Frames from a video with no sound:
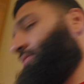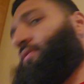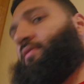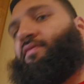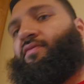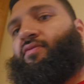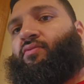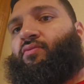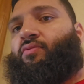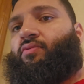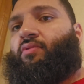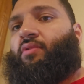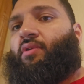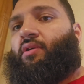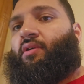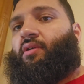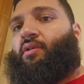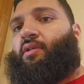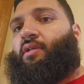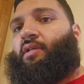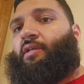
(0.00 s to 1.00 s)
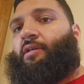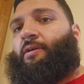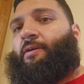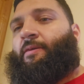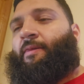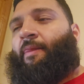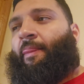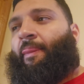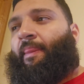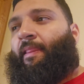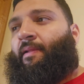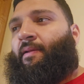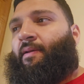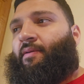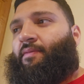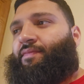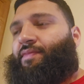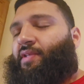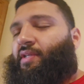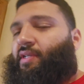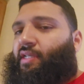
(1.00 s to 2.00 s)
for
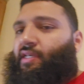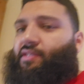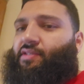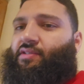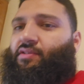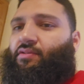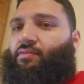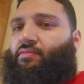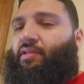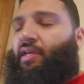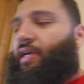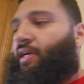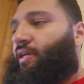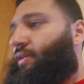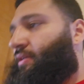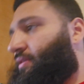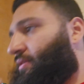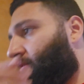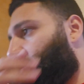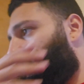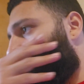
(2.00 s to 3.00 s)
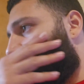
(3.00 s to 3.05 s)
the next 2 days.